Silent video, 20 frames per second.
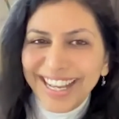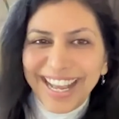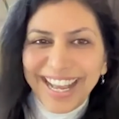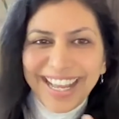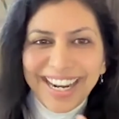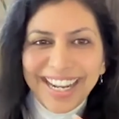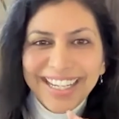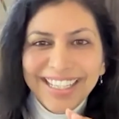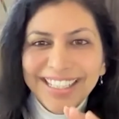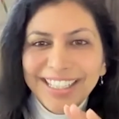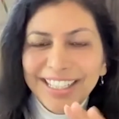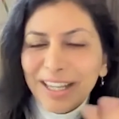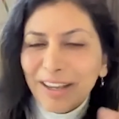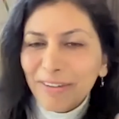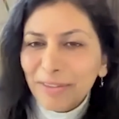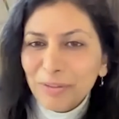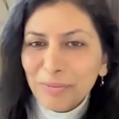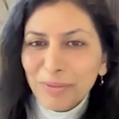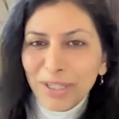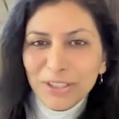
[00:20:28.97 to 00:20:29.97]
And I
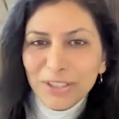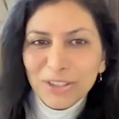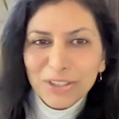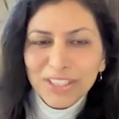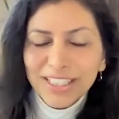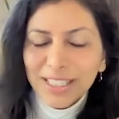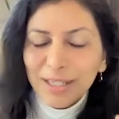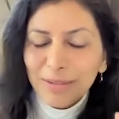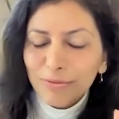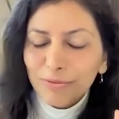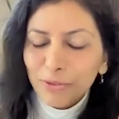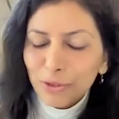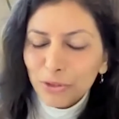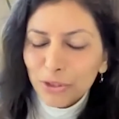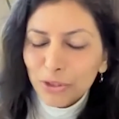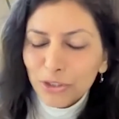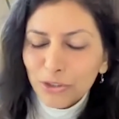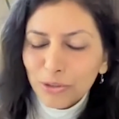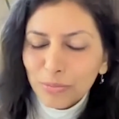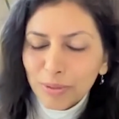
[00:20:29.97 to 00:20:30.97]
love the way she said, I'm
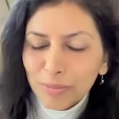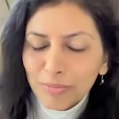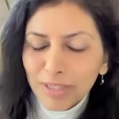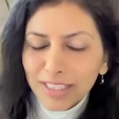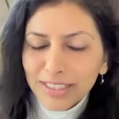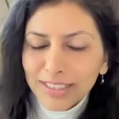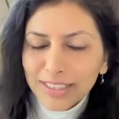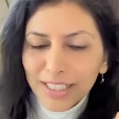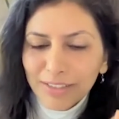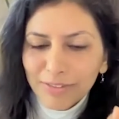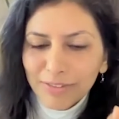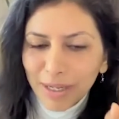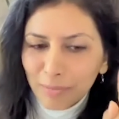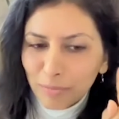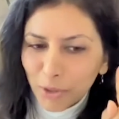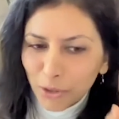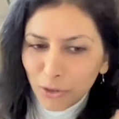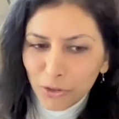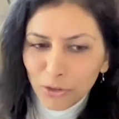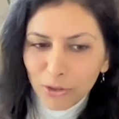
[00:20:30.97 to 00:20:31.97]
future tripping myself. I'm
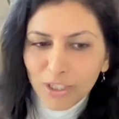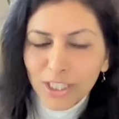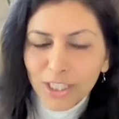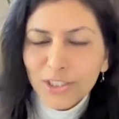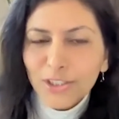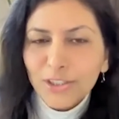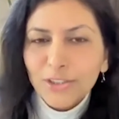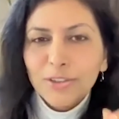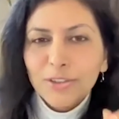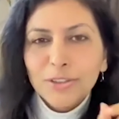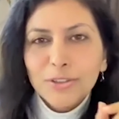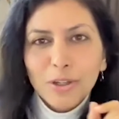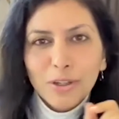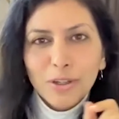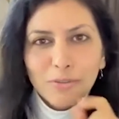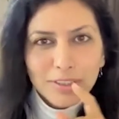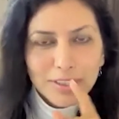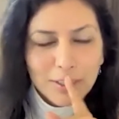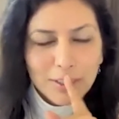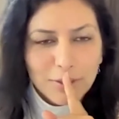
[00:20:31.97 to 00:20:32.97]
not going to continue this
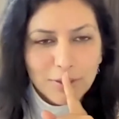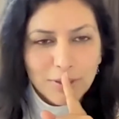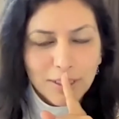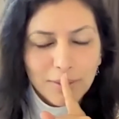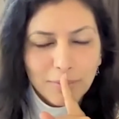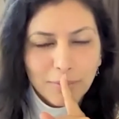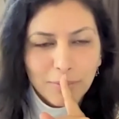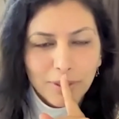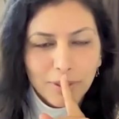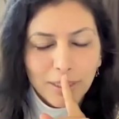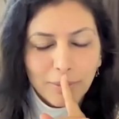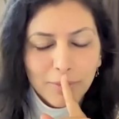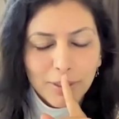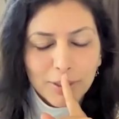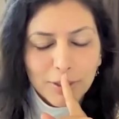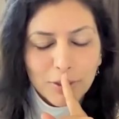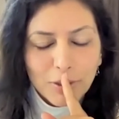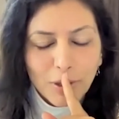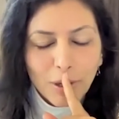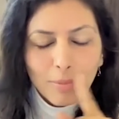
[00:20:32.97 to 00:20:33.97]
conversation anymore. Let me
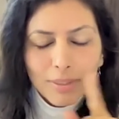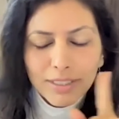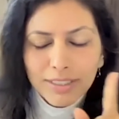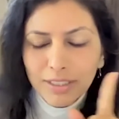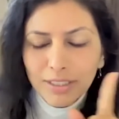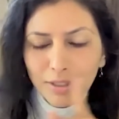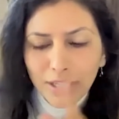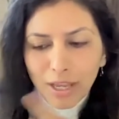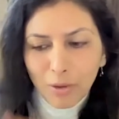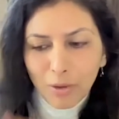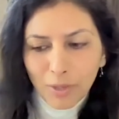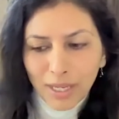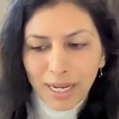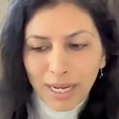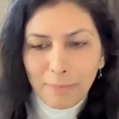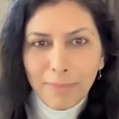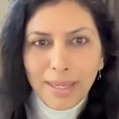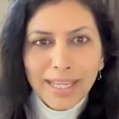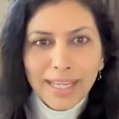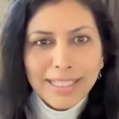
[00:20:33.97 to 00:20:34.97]
stop and see, okay, how can
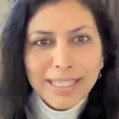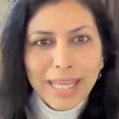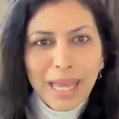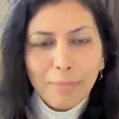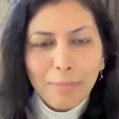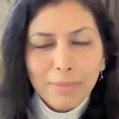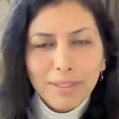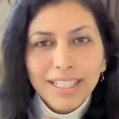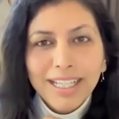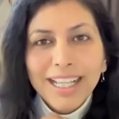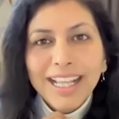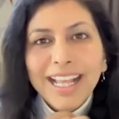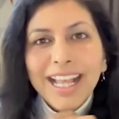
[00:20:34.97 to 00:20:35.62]
I make it happen?